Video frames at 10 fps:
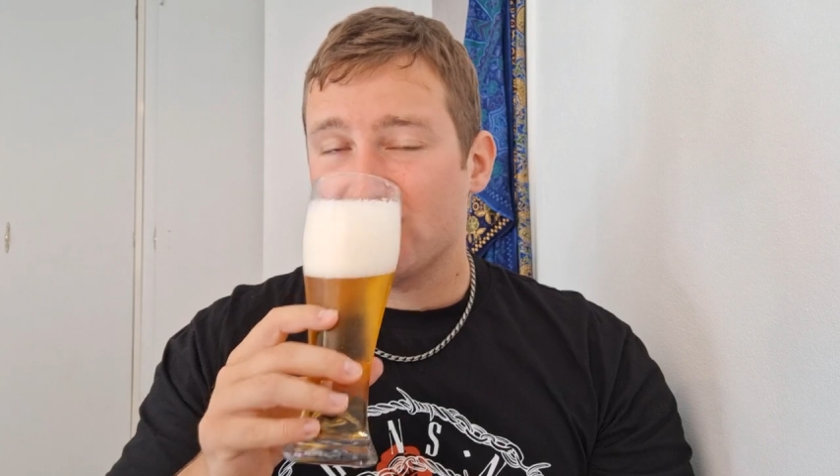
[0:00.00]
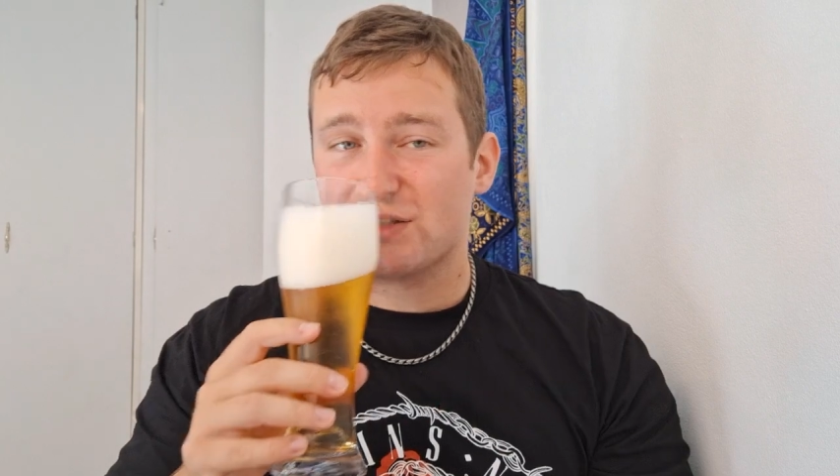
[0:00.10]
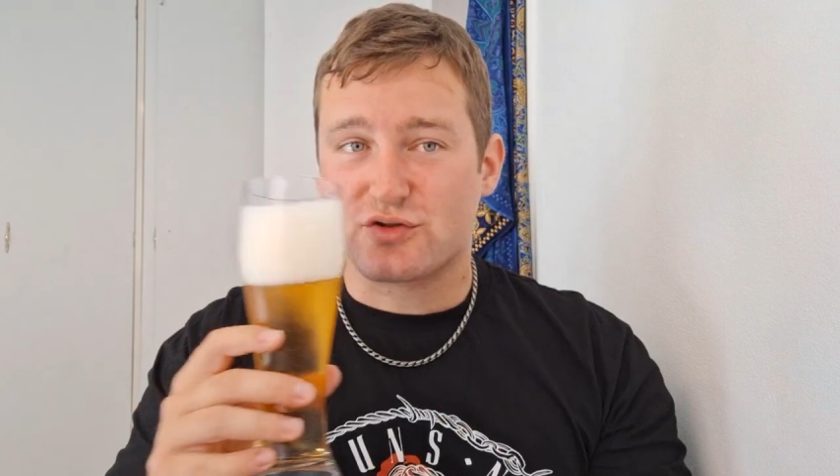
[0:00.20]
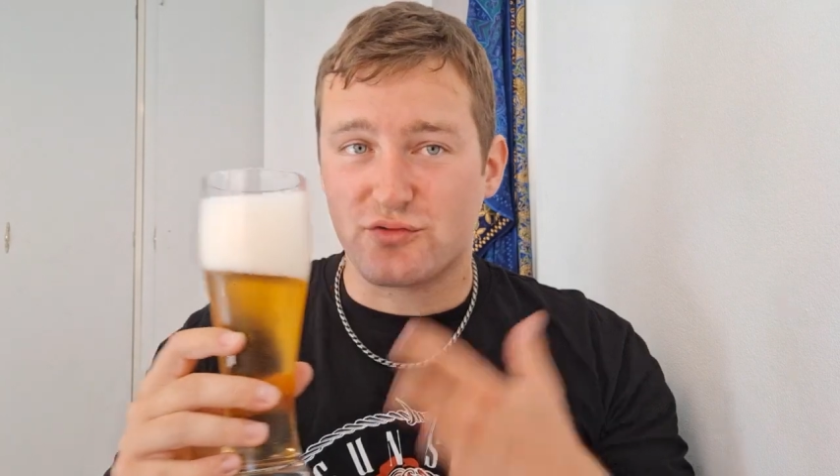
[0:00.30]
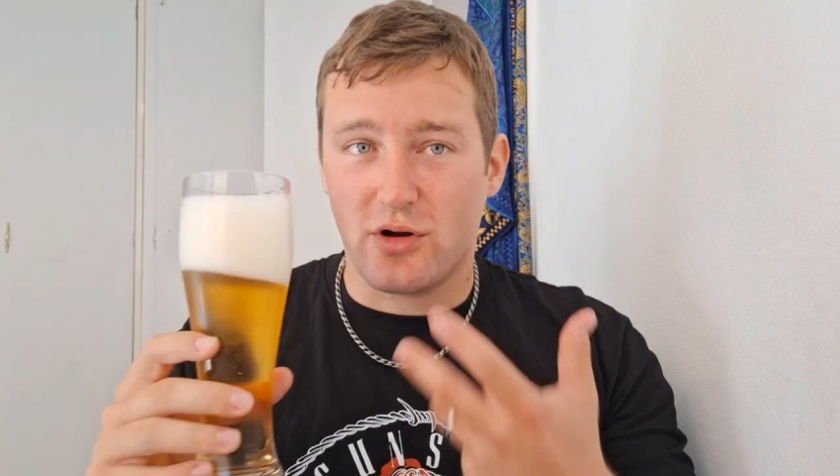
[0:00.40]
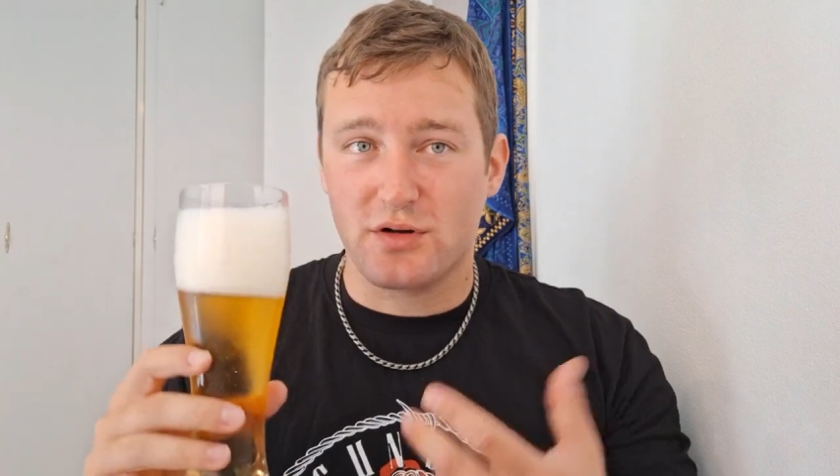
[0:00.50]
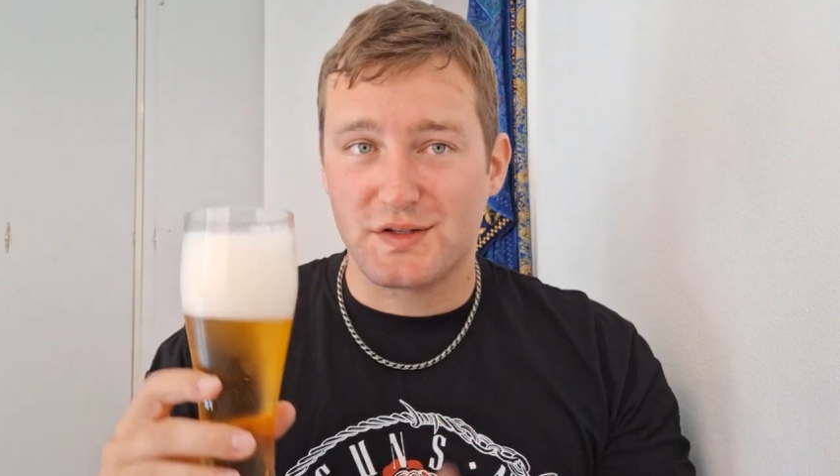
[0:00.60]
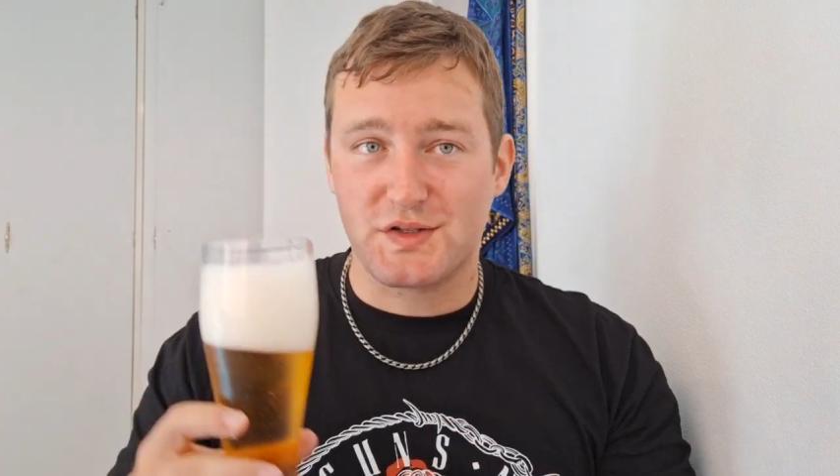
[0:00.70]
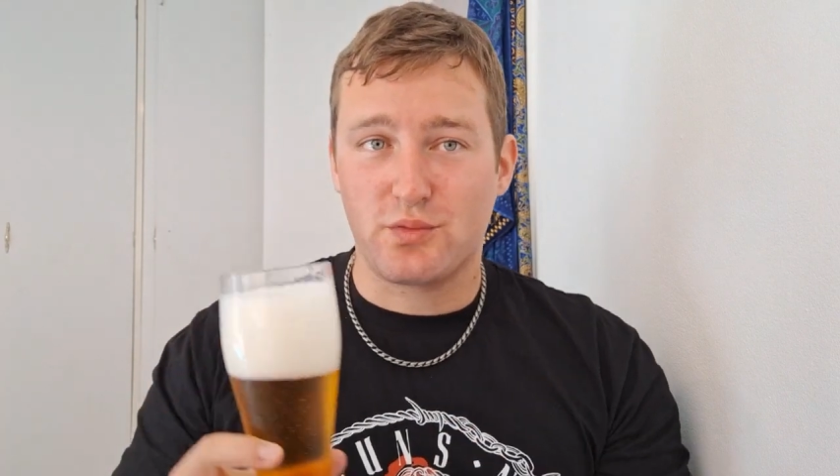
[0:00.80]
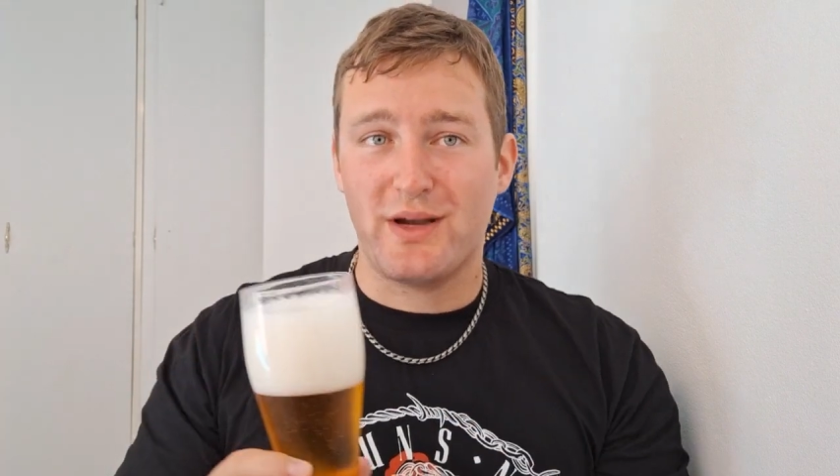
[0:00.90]
Strong,
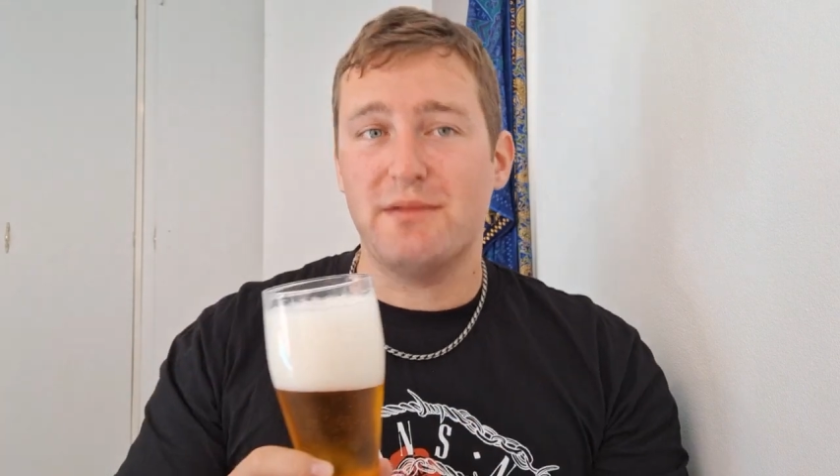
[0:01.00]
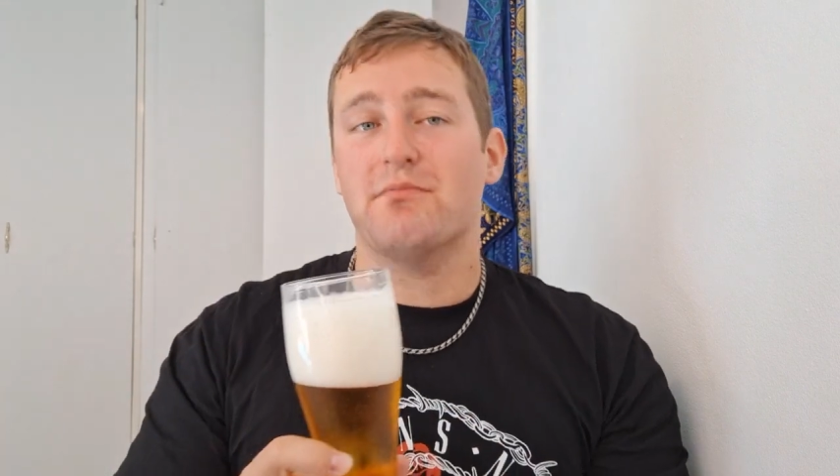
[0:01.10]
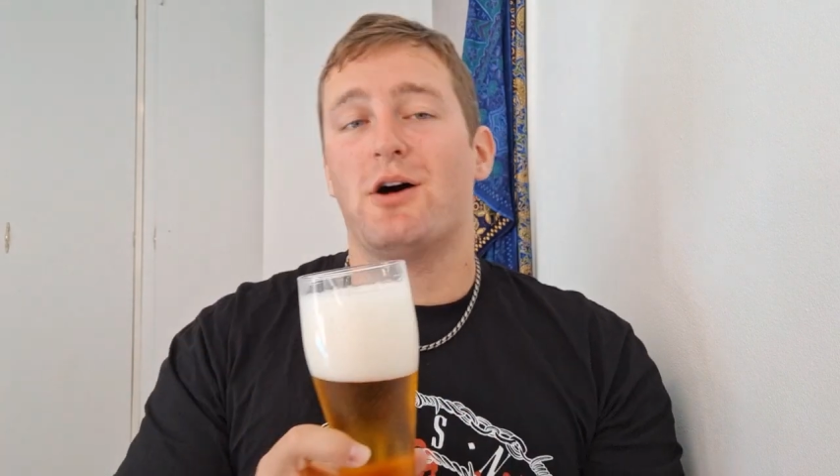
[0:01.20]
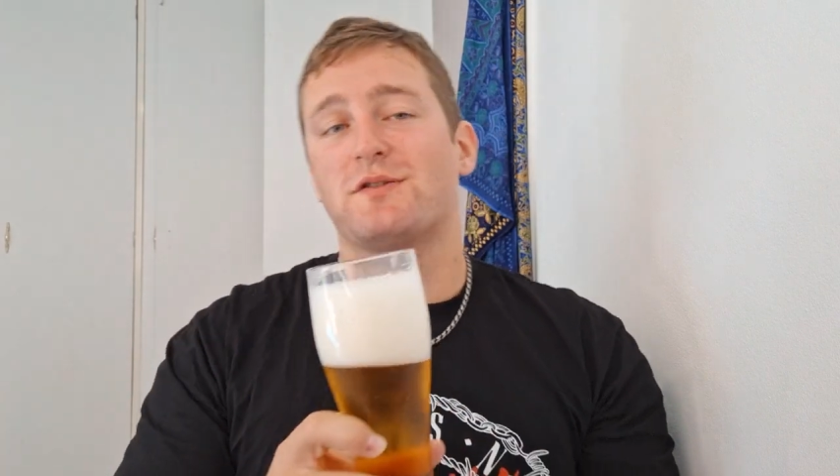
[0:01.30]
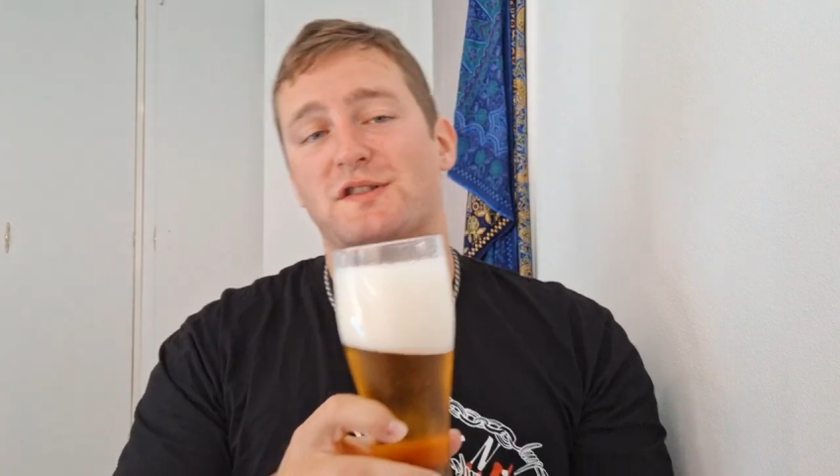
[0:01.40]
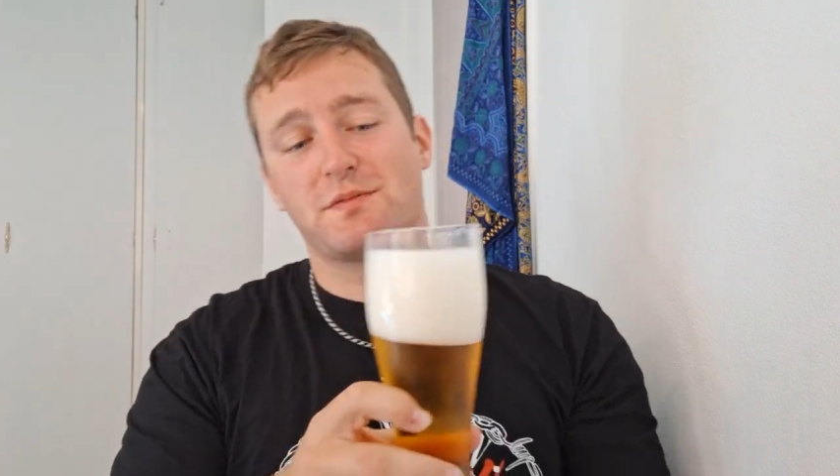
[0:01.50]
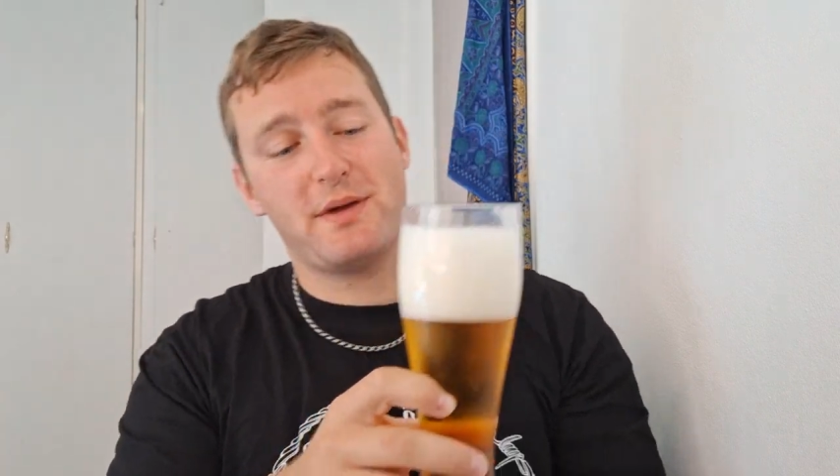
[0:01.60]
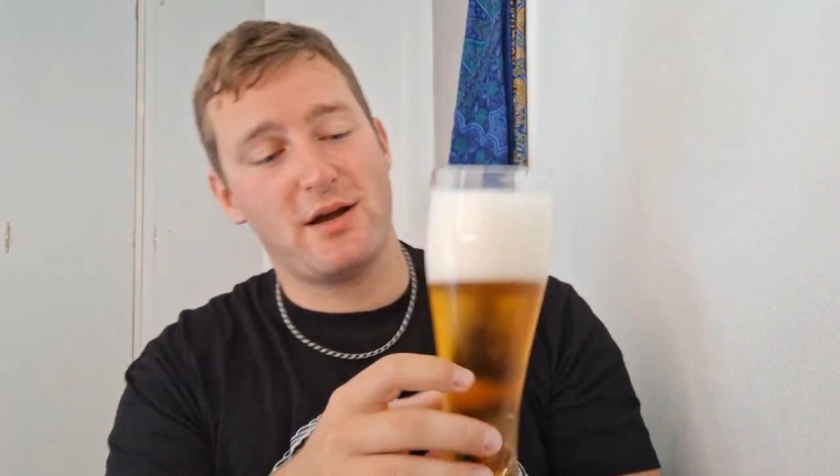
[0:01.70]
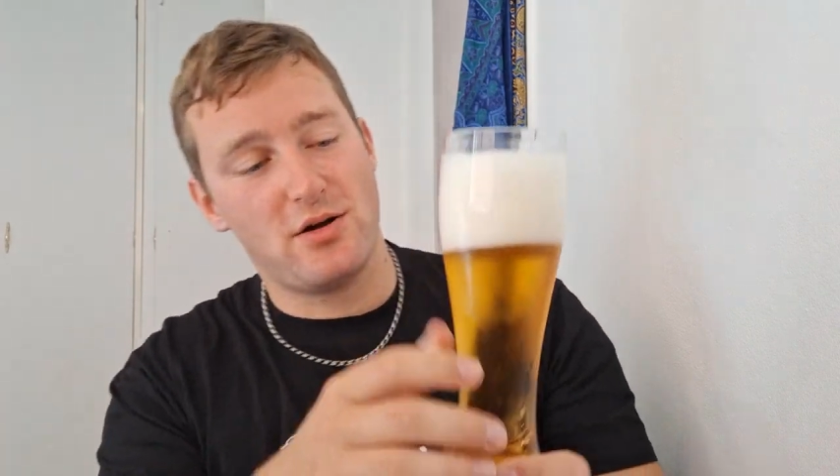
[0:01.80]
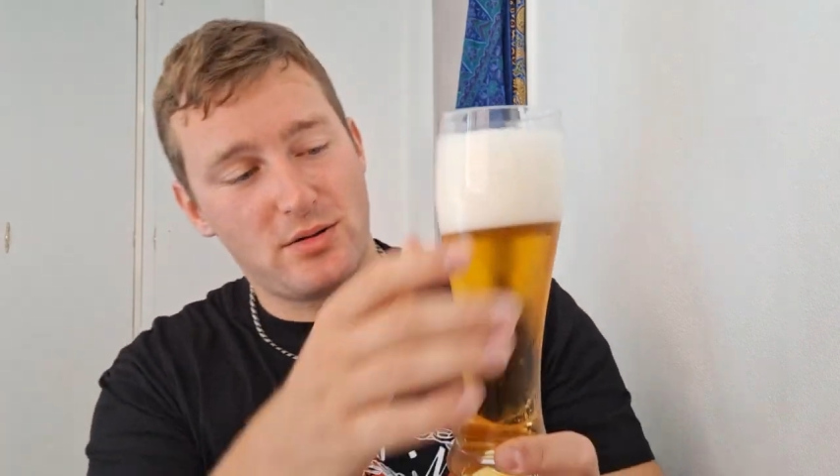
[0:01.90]
sweet malt
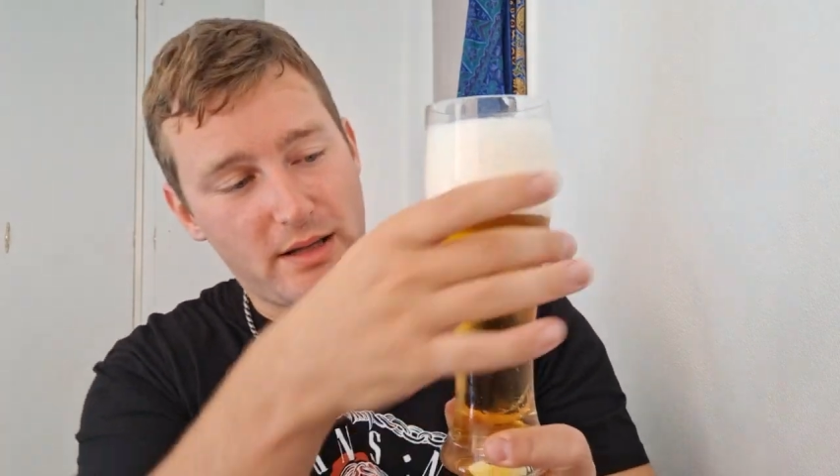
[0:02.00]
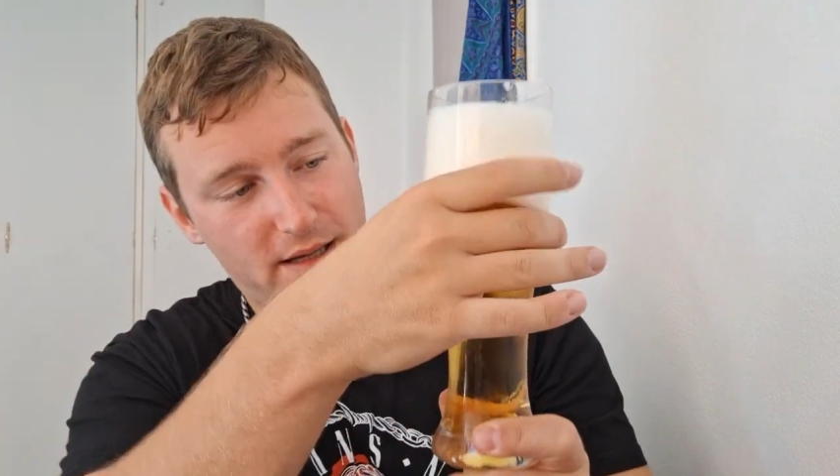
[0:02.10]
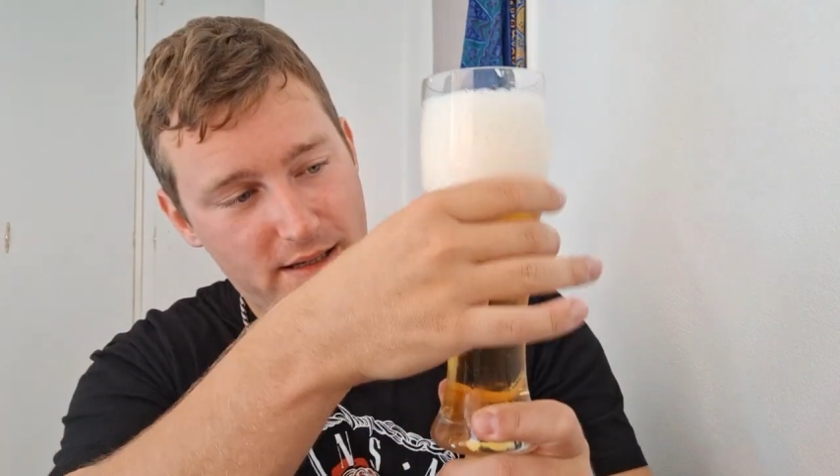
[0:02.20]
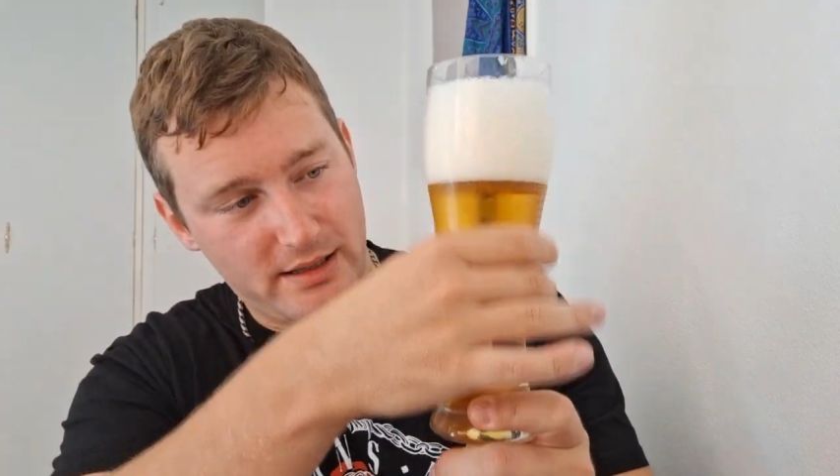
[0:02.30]
smell.